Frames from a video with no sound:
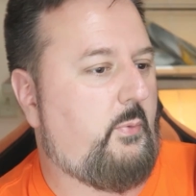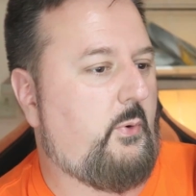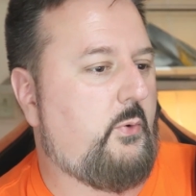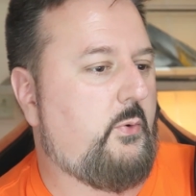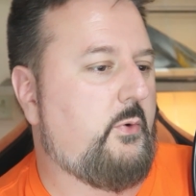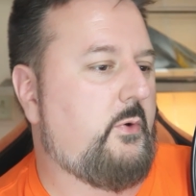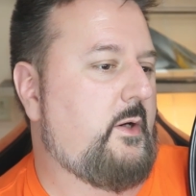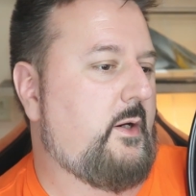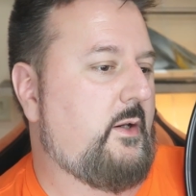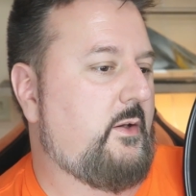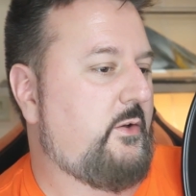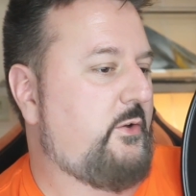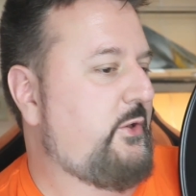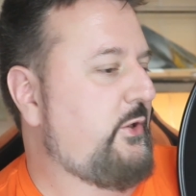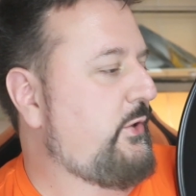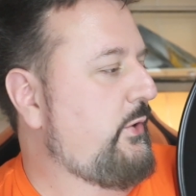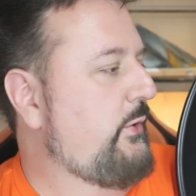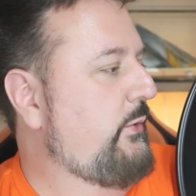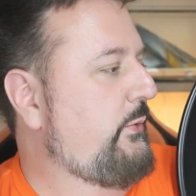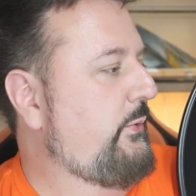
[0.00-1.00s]
board to
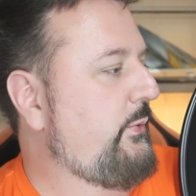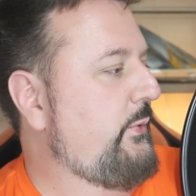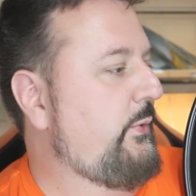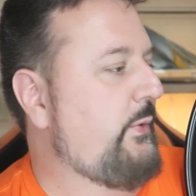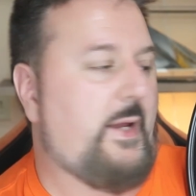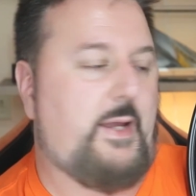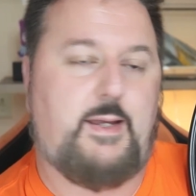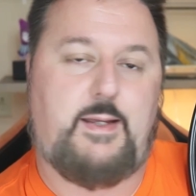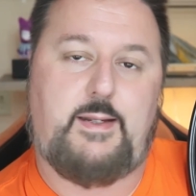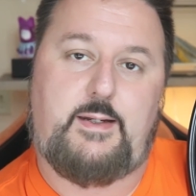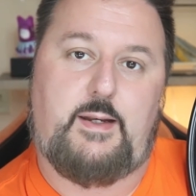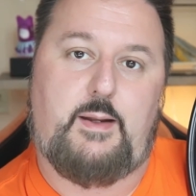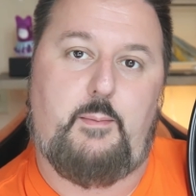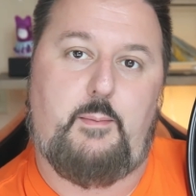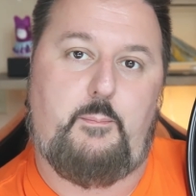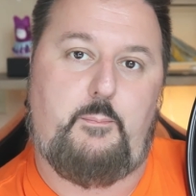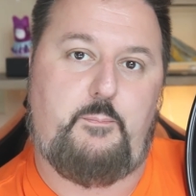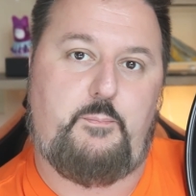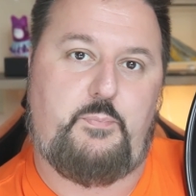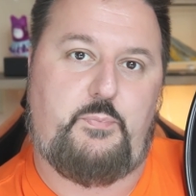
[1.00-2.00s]
go through and
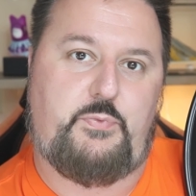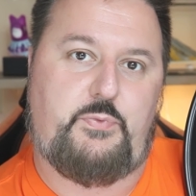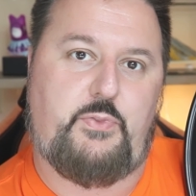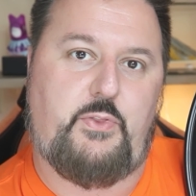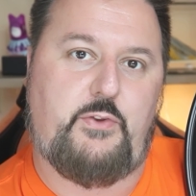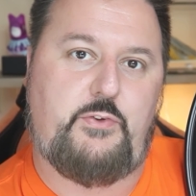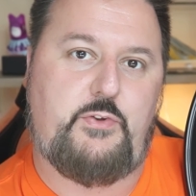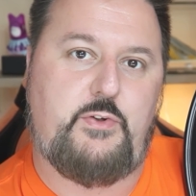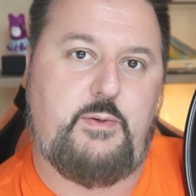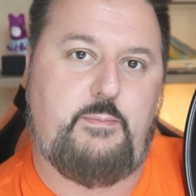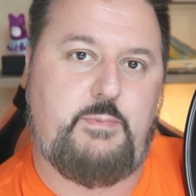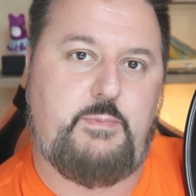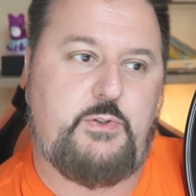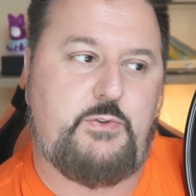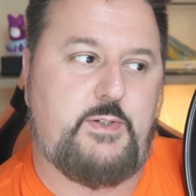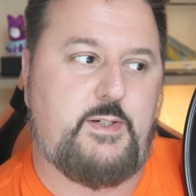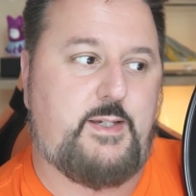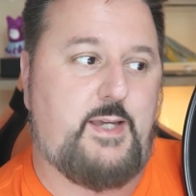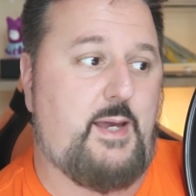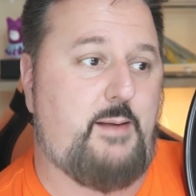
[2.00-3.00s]
listen to
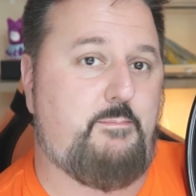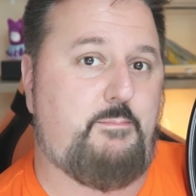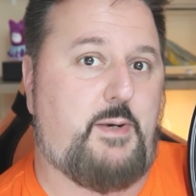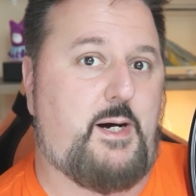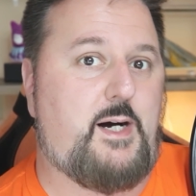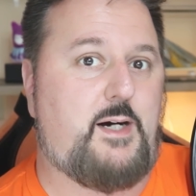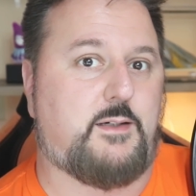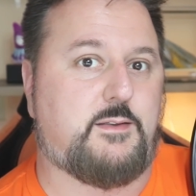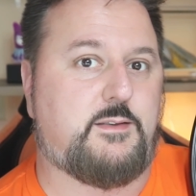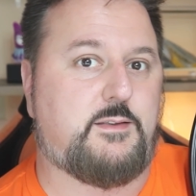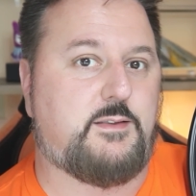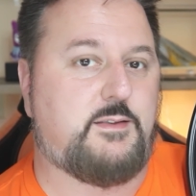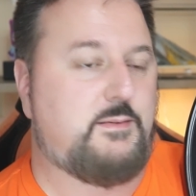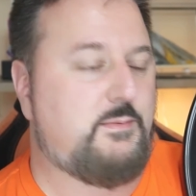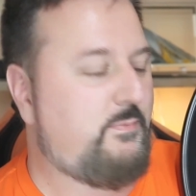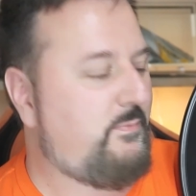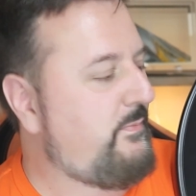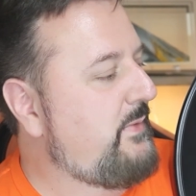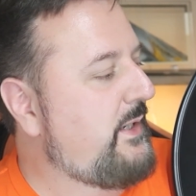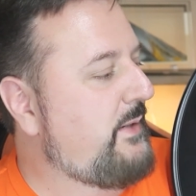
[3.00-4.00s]
music and box.
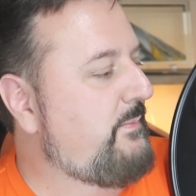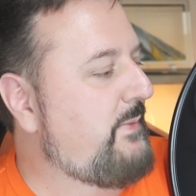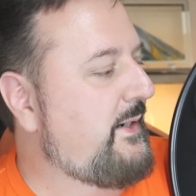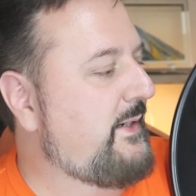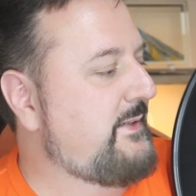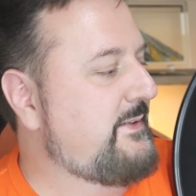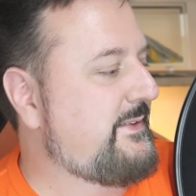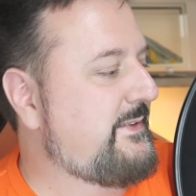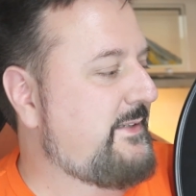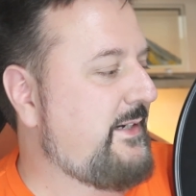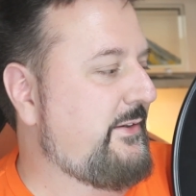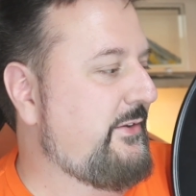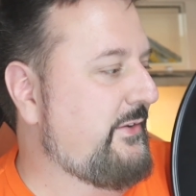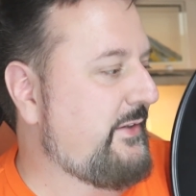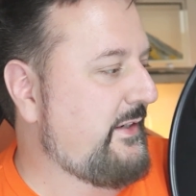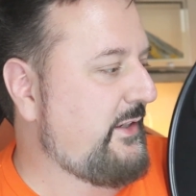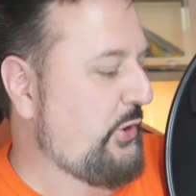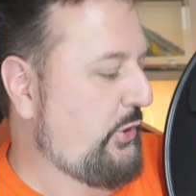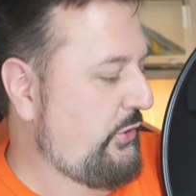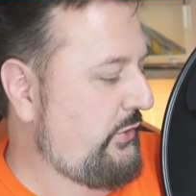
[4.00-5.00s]
Me and my son are
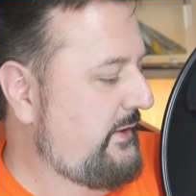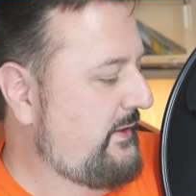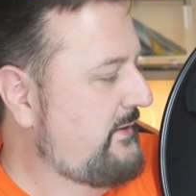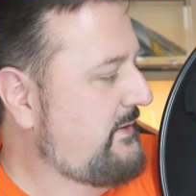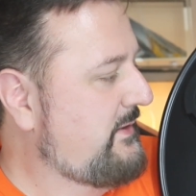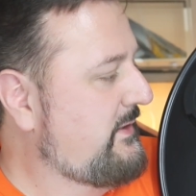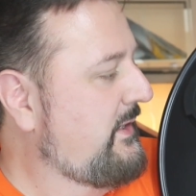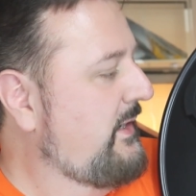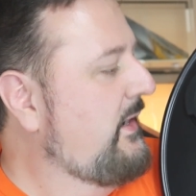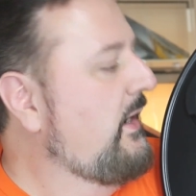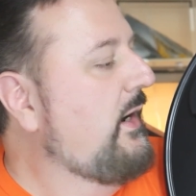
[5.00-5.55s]
going to do this.